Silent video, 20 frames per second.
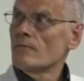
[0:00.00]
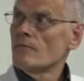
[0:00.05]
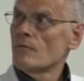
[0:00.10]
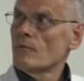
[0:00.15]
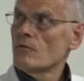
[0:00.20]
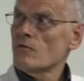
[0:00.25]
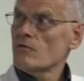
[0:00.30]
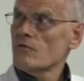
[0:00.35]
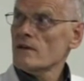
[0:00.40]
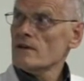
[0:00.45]

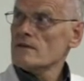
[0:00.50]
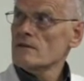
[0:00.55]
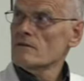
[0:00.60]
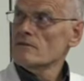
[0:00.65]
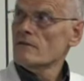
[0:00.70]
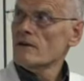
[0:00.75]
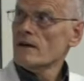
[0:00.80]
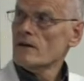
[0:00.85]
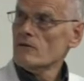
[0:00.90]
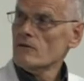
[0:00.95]
Powassan
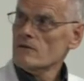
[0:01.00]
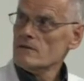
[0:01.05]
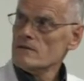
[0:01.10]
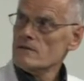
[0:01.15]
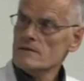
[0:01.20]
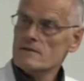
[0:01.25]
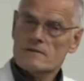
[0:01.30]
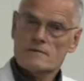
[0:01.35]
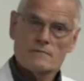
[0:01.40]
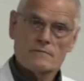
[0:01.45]

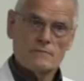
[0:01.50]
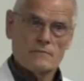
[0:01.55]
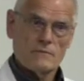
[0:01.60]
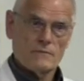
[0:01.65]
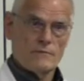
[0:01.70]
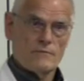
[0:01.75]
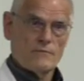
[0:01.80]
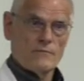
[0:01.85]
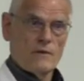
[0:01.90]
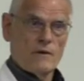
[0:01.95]
virus,
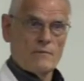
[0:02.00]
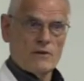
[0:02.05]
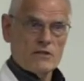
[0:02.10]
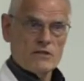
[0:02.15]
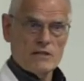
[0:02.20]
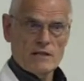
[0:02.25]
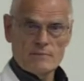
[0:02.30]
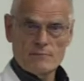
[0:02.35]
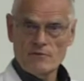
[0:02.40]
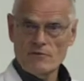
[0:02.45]
I
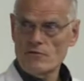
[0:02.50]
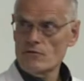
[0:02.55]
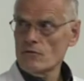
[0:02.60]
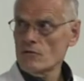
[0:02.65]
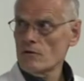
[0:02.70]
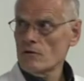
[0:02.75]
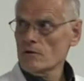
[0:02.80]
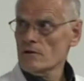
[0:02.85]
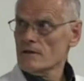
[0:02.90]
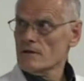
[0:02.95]
mentioned that
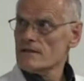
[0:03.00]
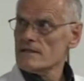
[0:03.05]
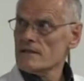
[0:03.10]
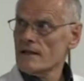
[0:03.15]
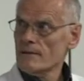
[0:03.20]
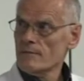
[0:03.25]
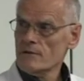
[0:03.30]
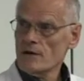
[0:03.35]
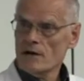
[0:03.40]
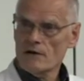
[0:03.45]
before, is
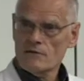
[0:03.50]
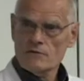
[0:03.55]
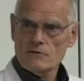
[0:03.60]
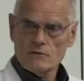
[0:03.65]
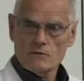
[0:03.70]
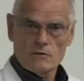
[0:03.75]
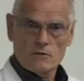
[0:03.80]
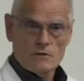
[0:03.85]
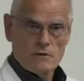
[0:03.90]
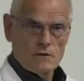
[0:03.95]
named
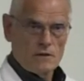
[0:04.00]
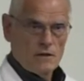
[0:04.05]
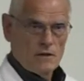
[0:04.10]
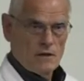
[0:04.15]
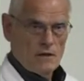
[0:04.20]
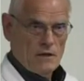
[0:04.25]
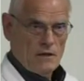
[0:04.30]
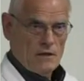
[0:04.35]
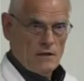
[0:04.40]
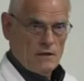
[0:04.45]
after
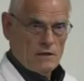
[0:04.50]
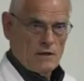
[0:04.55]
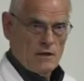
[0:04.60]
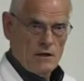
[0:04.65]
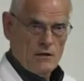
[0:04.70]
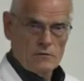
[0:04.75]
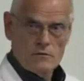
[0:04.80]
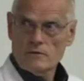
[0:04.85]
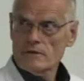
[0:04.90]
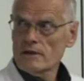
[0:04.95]

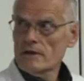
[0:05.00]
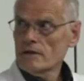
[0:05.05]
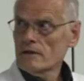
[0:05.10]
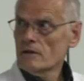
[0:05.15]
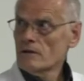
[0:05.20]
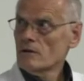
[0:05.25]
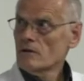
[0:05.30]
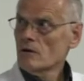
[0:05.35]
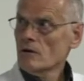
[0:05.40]
town in